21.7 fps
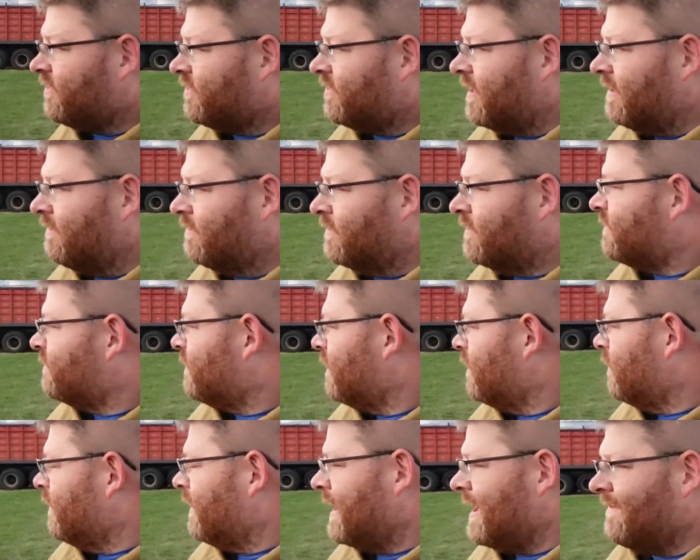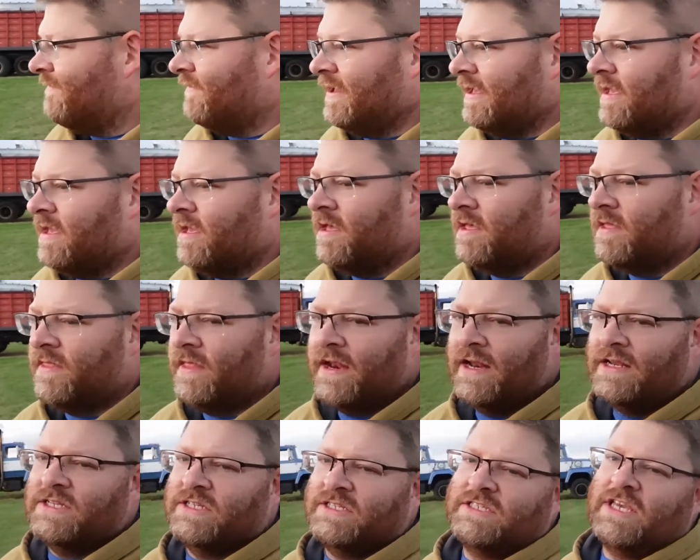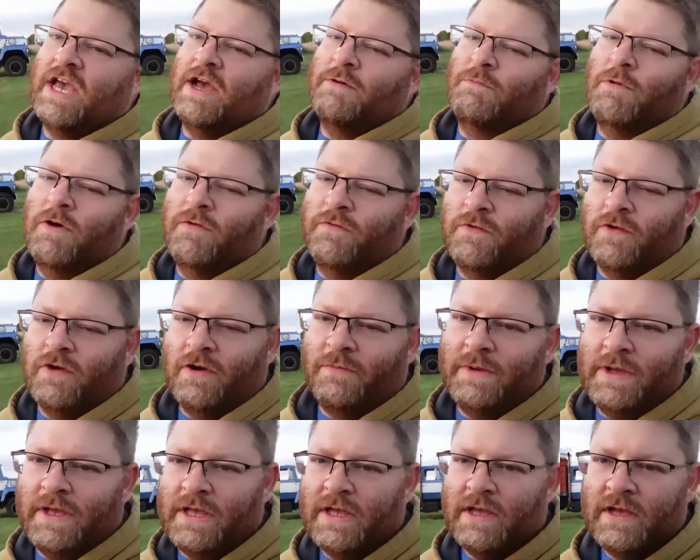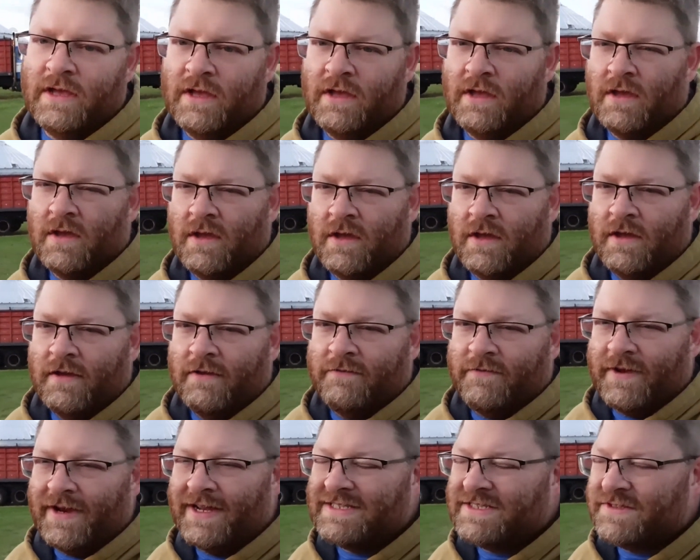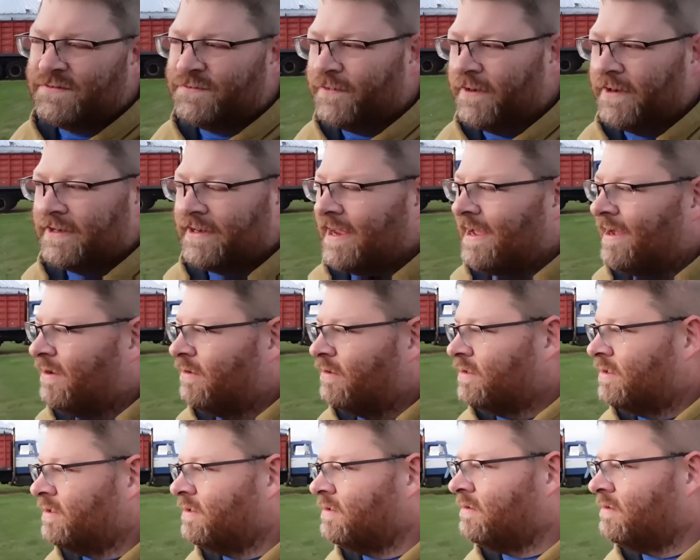was so heavy that it just came over on me. Vanessa freaked out.